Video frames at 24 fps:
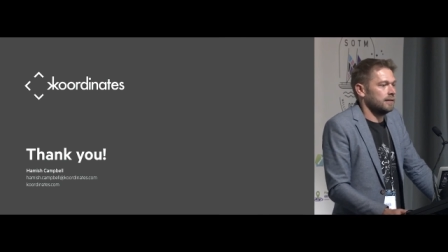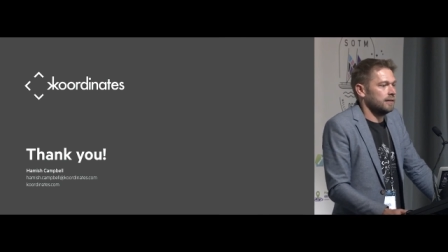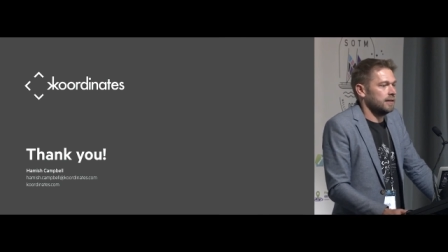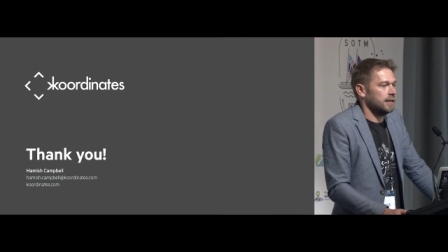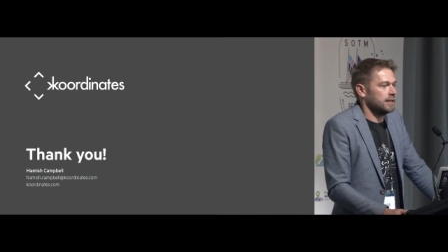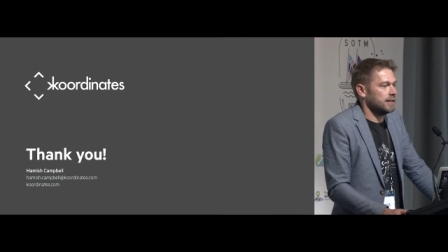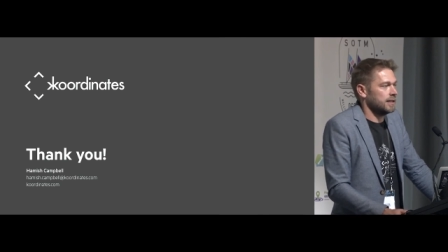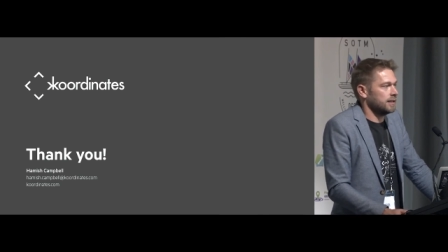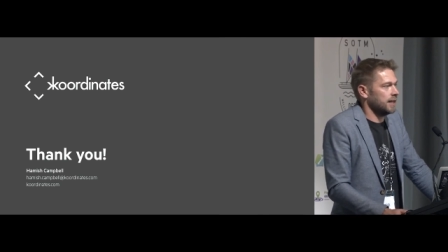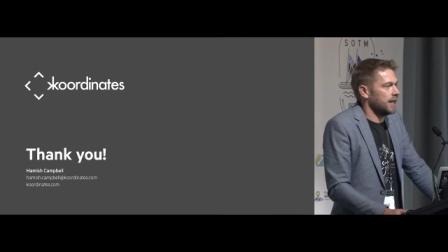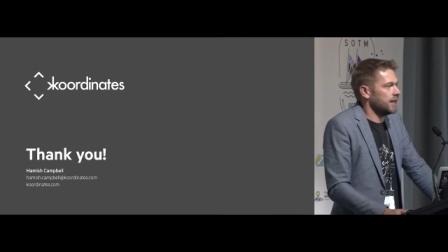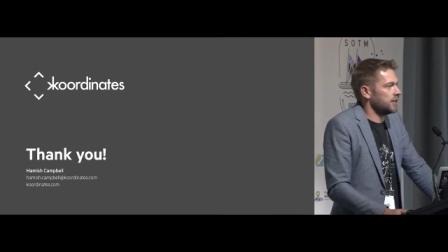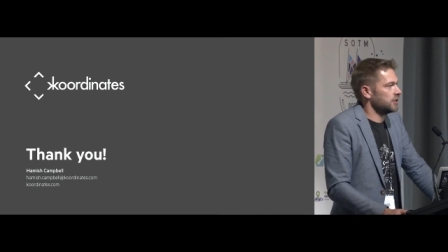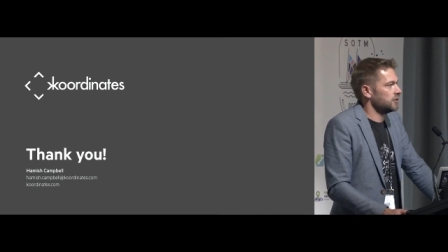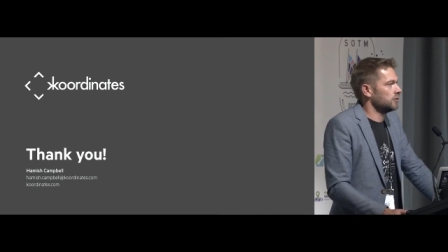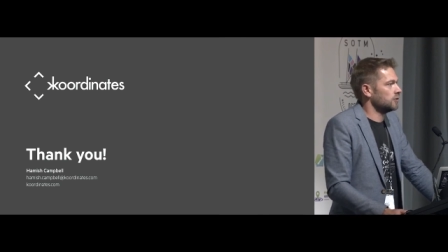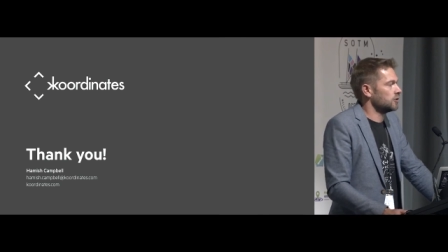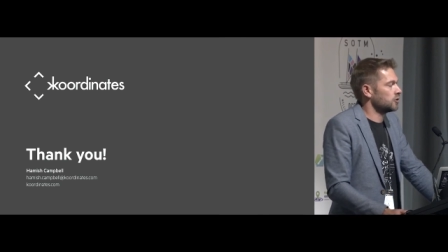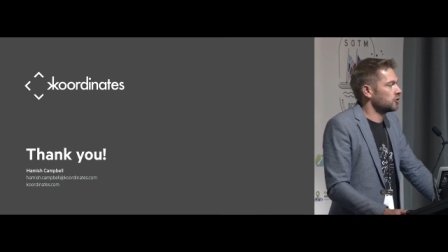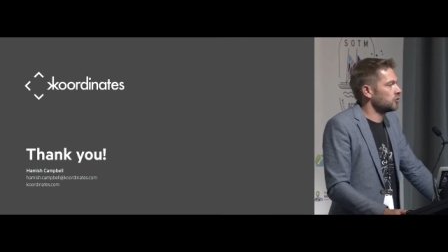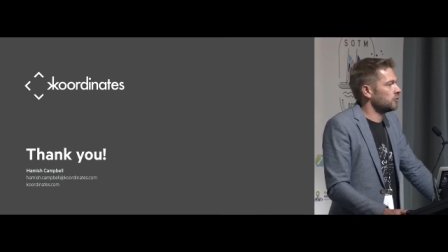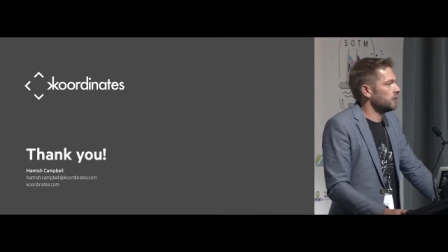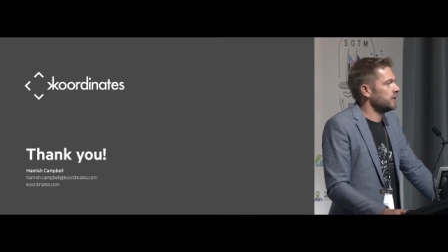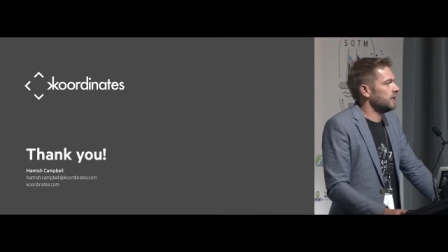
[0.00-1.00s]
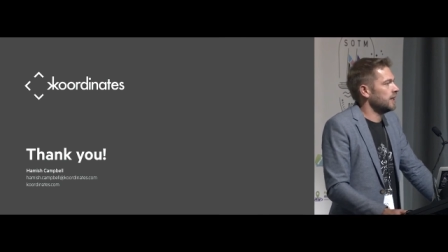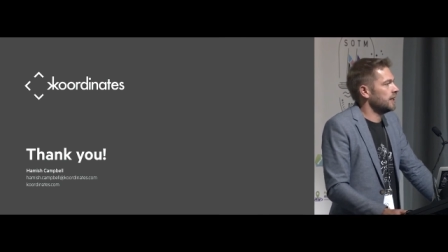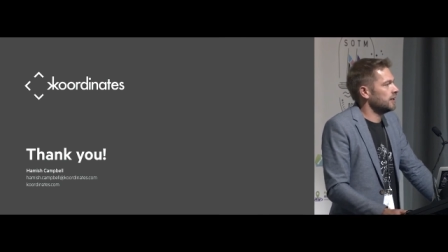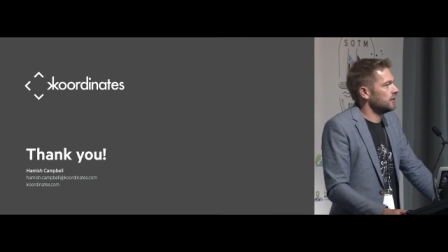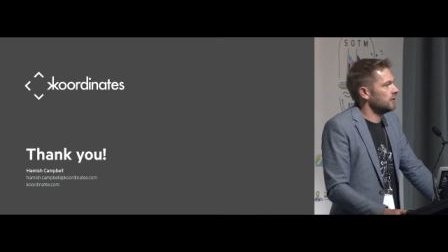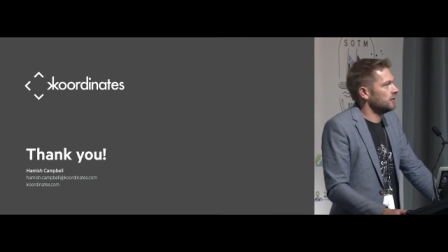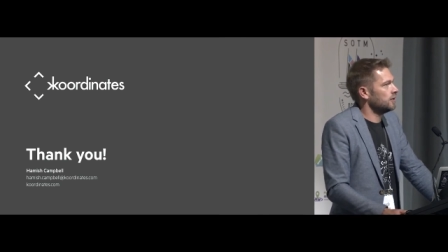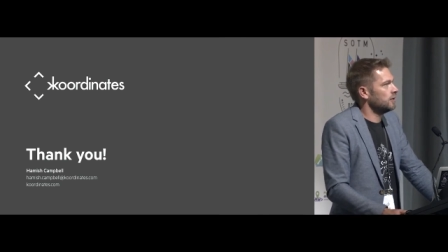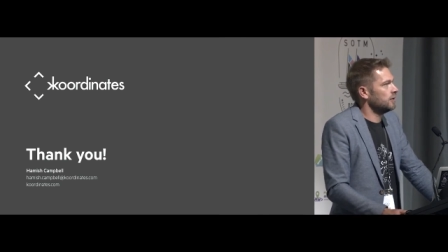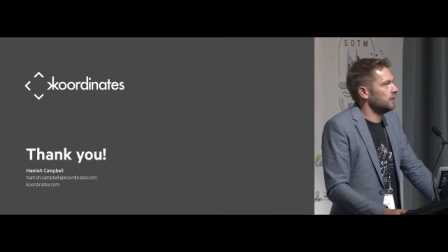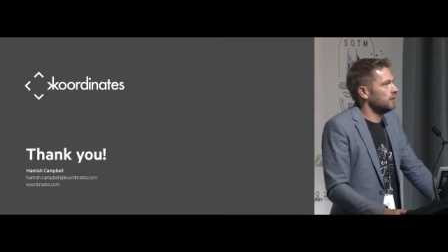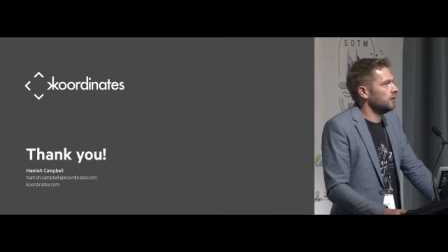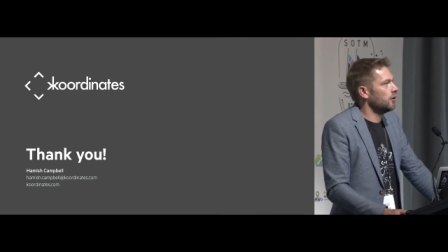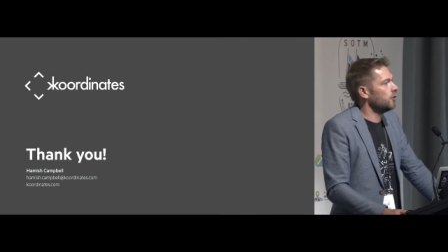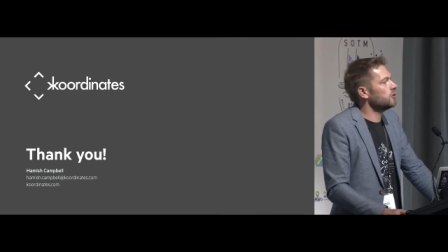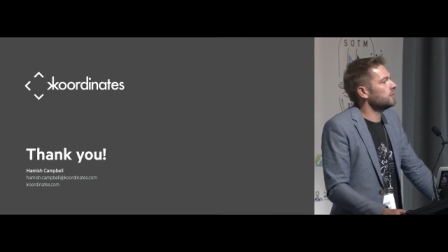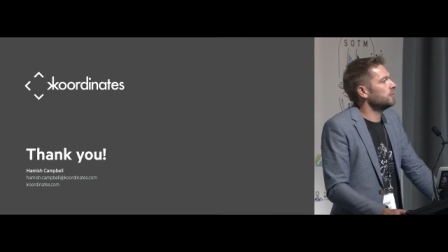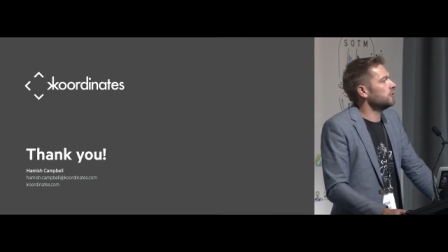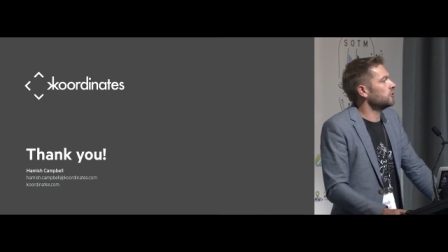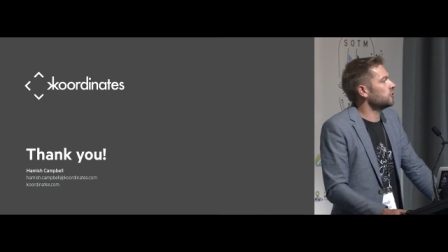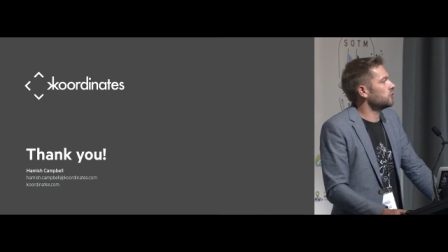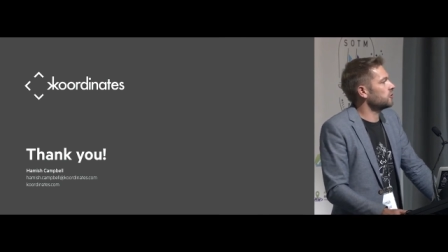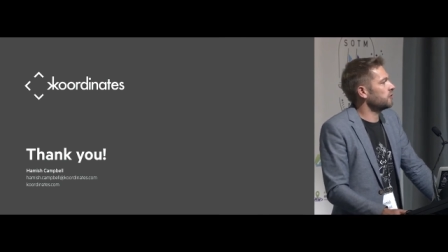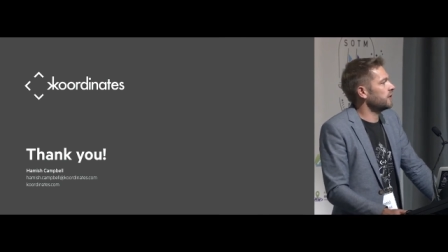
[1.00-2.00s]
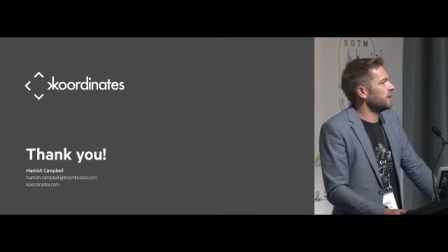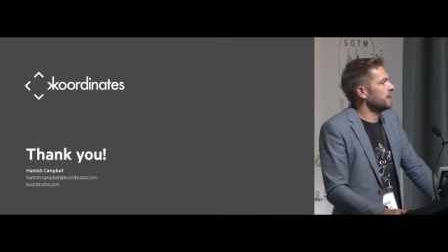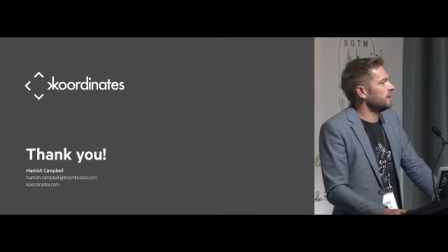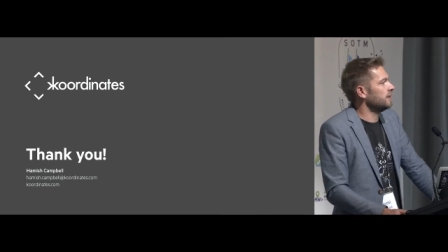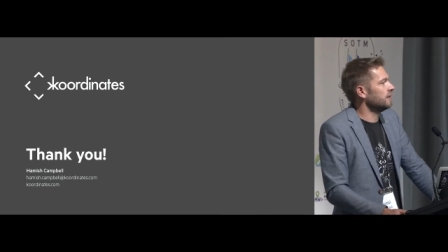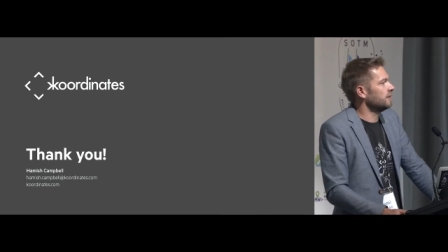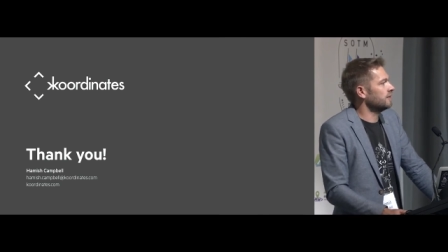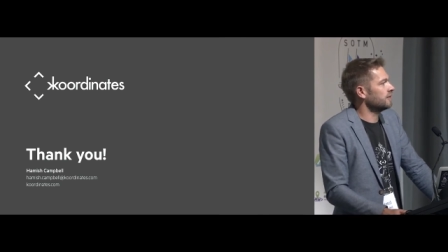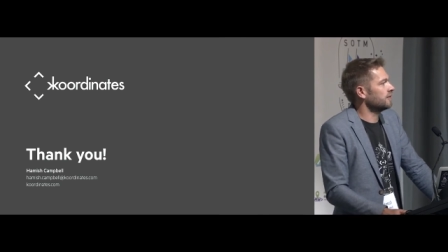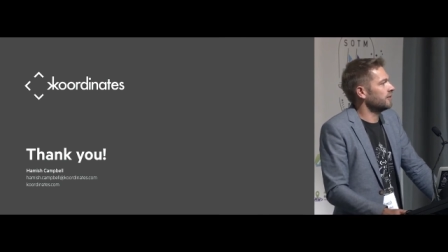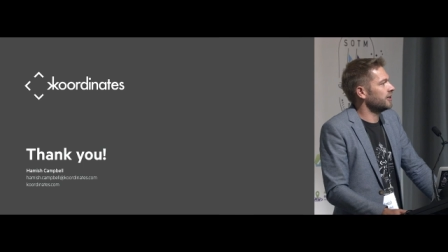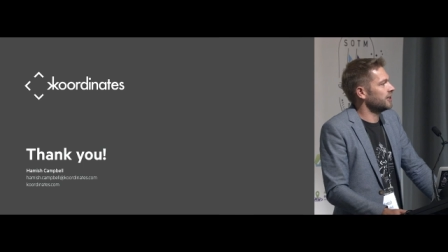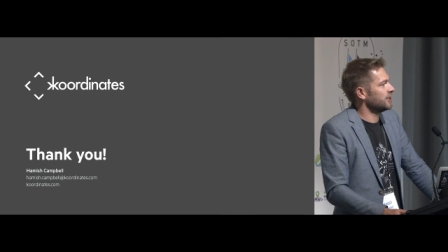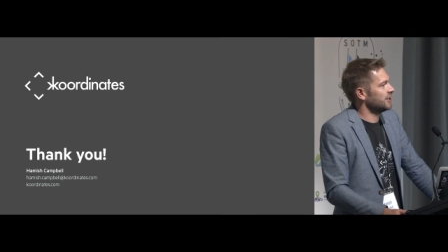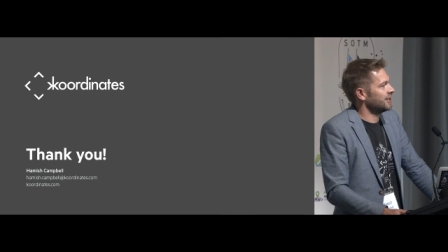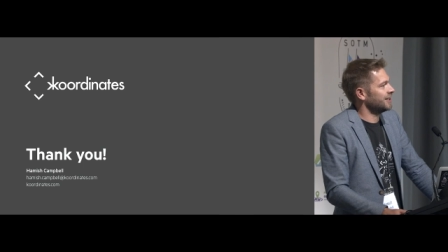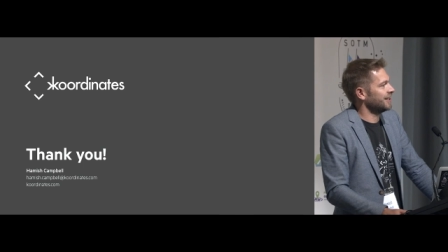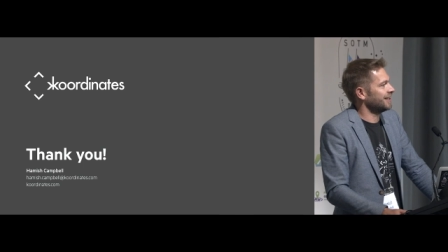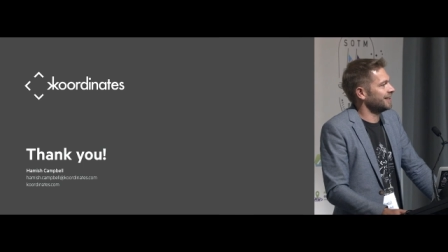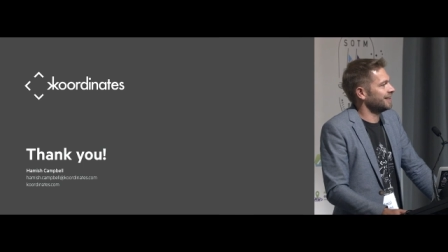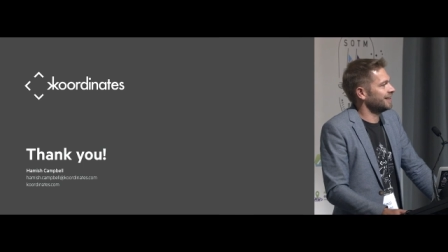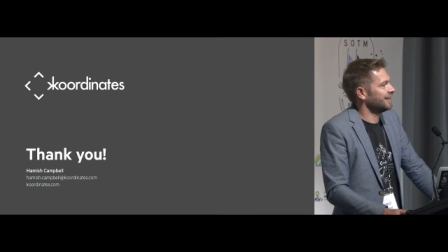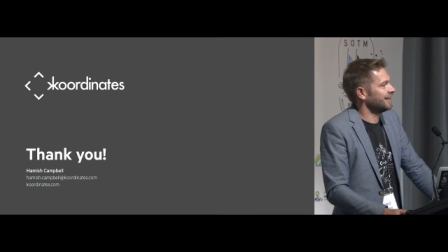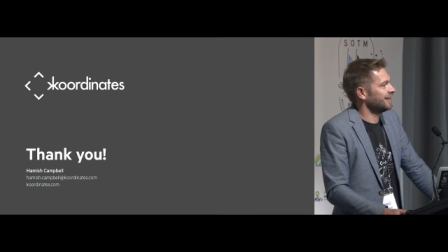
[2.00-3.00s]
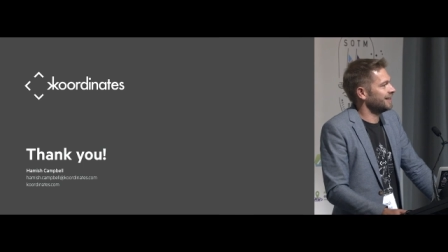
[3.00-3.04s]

there's a national tree notable tree register